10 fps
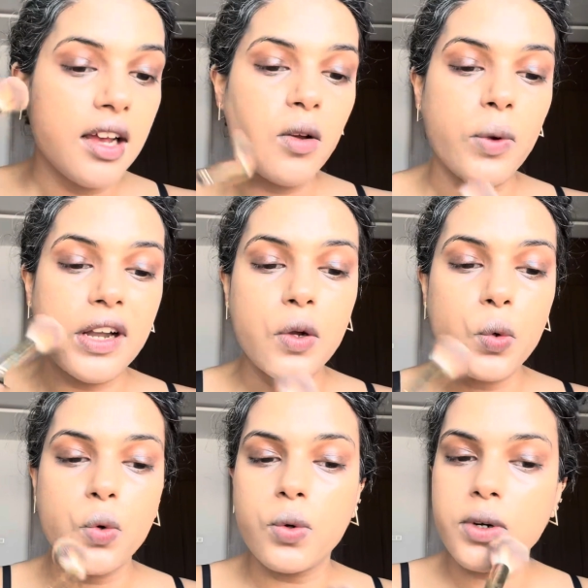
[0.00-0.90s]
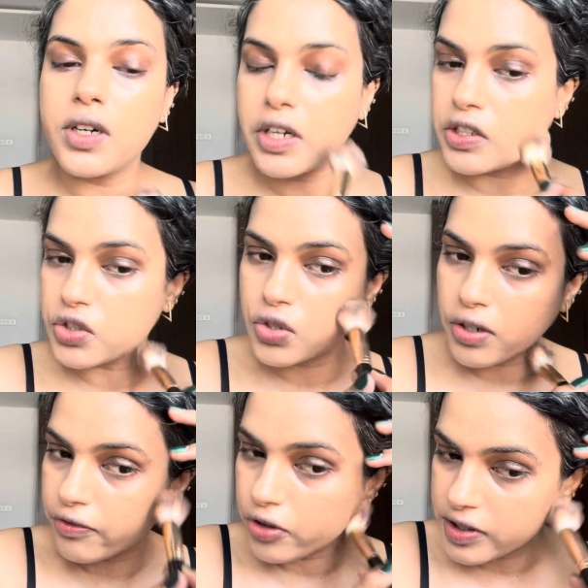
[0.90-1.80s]
went to a restaurant
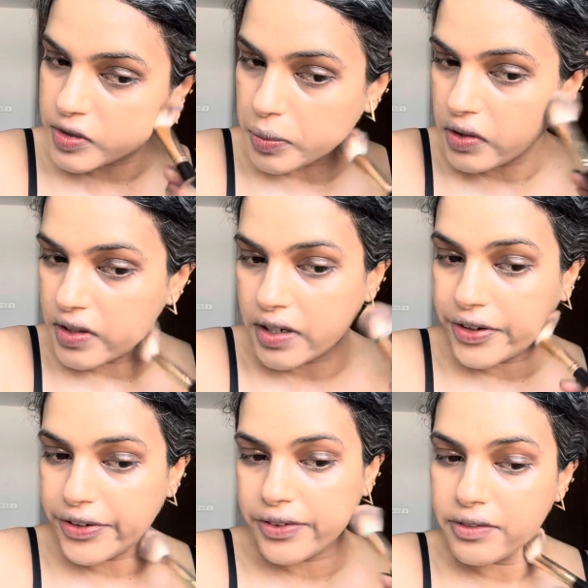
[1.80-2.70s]
for his birthday